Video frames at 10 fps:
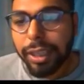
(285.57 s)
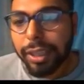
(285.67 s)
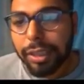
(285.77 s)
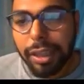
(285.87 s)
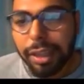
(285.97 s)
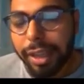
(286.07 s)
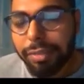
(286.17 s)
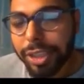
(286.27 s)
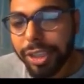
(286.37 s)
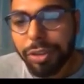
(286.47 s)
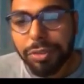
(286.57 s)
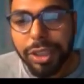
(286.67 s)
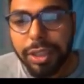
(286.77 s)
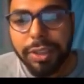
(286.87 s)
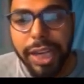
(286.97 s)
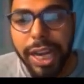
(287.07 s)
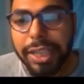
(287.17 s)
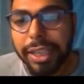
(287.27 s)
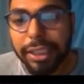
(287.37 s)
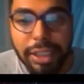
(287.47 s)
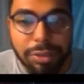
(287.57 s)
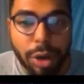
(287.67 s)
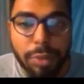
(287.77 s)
Like I have written over here, write a Excel